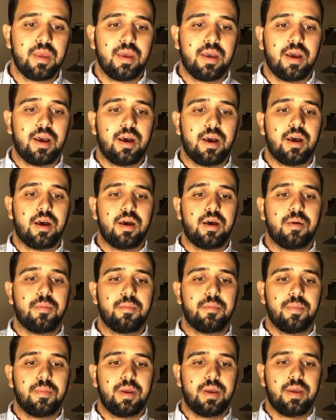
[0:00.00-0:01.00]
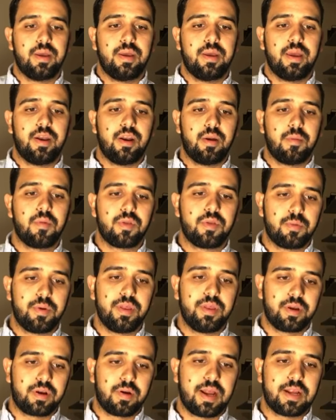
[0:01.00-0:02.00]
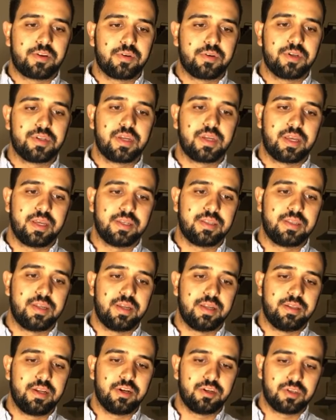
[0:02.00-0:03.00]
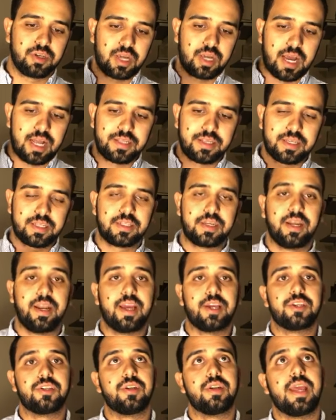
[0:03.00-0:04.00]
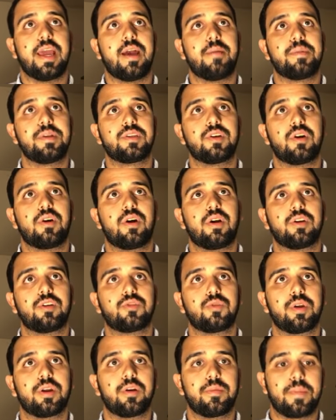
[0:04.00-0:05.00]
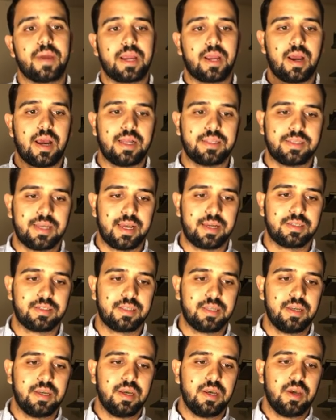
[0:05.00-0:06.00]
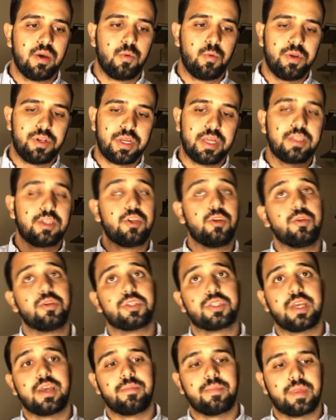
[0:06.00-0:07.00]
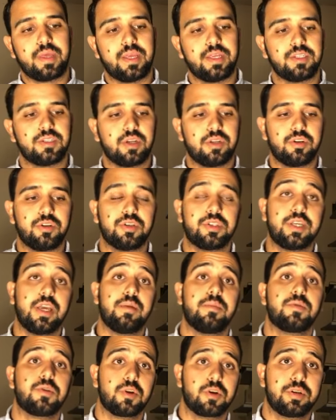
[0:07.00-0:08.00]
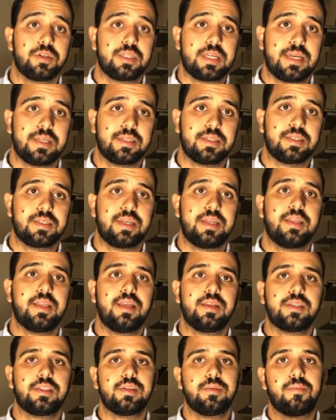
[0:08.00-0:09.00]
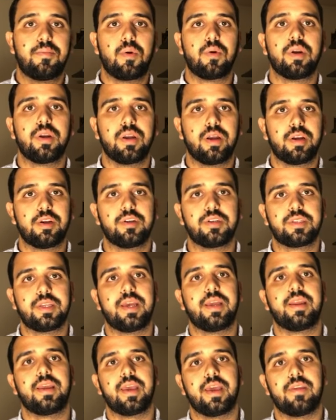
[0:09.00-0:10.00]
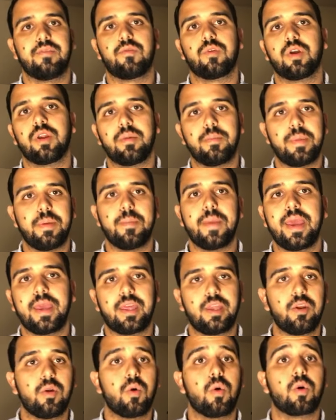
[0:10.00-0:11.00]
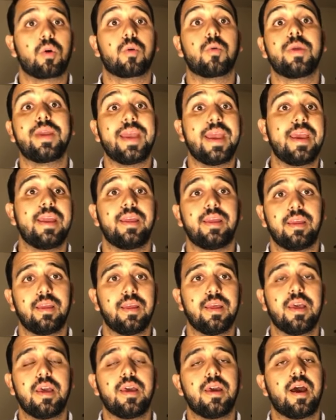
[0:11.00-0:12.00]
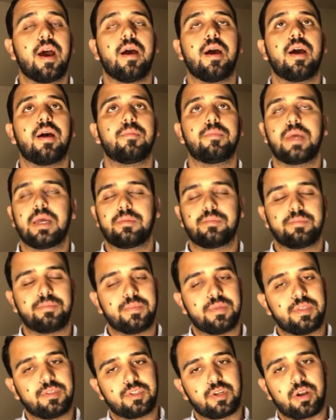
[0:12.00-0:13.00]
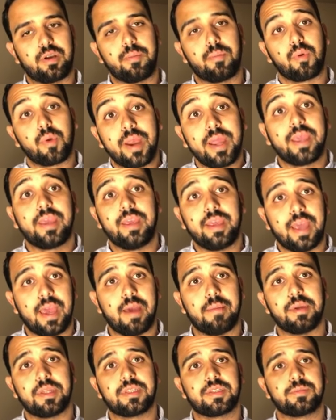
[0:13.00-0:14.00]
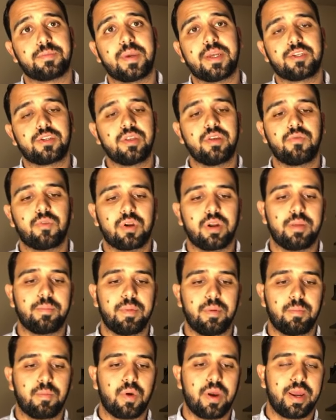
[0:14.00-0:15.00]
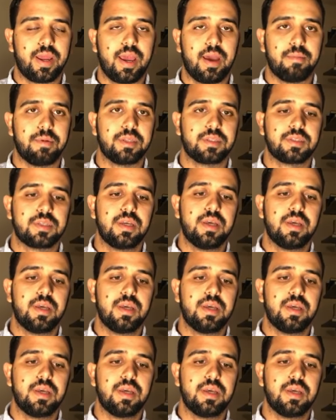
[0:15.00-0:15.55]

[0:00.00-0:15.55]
And number three, the characteristic is that there's a context connection. Habits are triggered by context. We tend to do the same things under the same circumstances, and this is important to understand. Again, if we're going to be making or creating, breaking habits, especially if we're going to break habits.